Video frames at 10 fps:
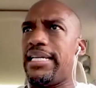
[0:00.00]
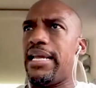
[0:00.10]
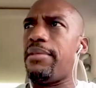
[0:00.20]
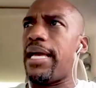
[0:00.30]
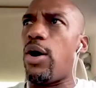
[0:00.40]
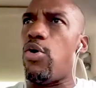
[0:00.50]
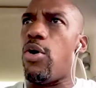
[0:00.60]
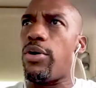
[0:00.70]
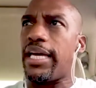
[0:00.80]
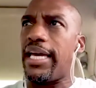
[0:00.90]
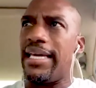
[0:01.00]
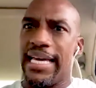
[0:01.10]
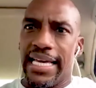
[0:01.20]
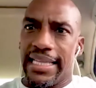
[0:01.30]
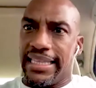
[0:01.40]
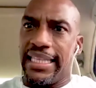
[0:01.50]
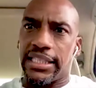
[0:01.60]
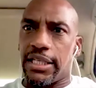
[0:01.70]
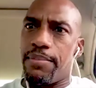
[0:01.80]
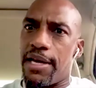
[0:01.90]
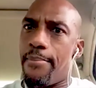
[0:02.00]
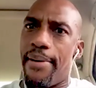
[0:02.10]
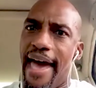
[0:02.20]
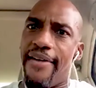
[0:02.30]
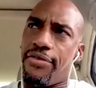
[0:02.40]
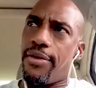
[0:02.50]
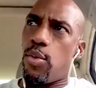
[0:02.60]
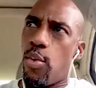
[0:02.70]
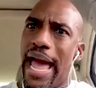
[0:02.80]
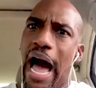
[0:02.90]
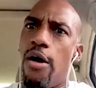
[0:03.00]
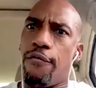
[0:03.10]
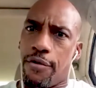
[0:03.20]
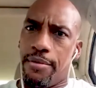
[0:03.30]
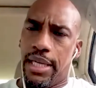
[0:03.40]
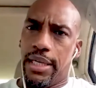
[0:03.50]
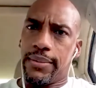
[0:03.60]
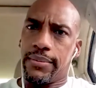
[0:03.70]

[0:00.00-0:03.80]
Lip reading: And I'm like, oh, okay, this could be a pathway out for me